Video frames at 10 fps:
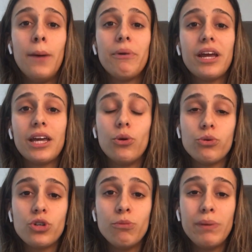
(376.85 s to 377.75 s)
but it can
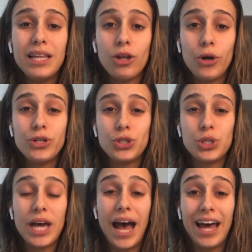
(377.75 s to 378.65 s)
also be low due
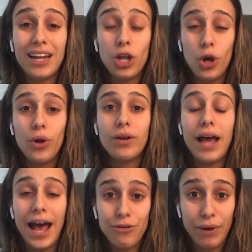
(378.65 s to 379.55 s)
to low
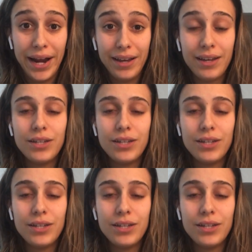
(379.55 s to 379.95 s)
ad rank.